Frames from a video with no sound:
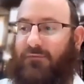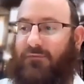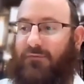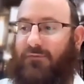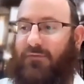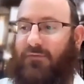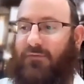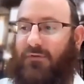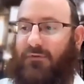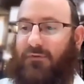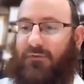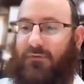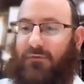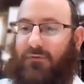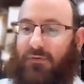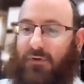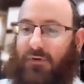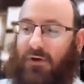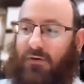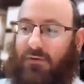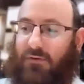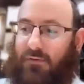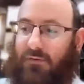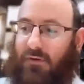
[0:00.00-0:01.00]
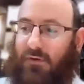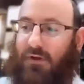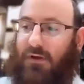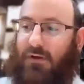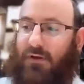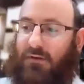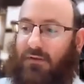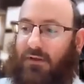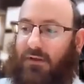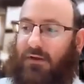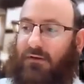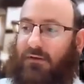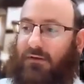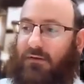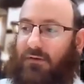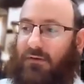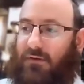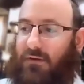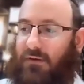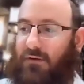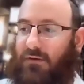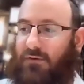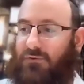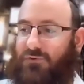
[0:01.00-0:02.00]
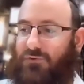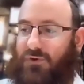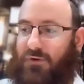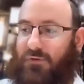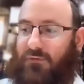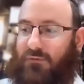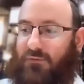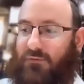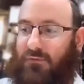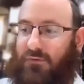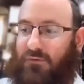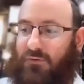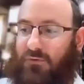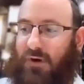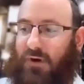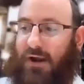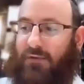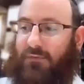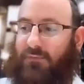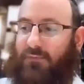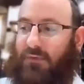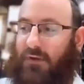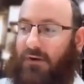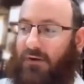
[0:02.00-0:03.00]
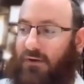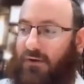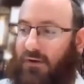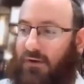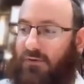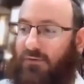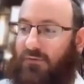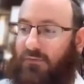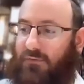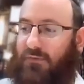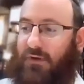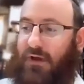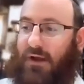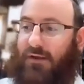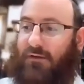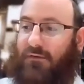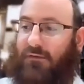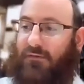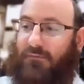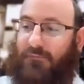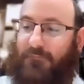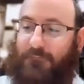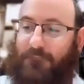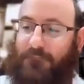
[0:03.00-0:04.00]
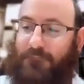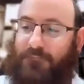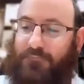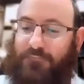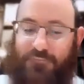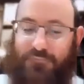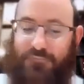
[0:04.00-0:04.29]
of this thought that he just grasped, that he understands.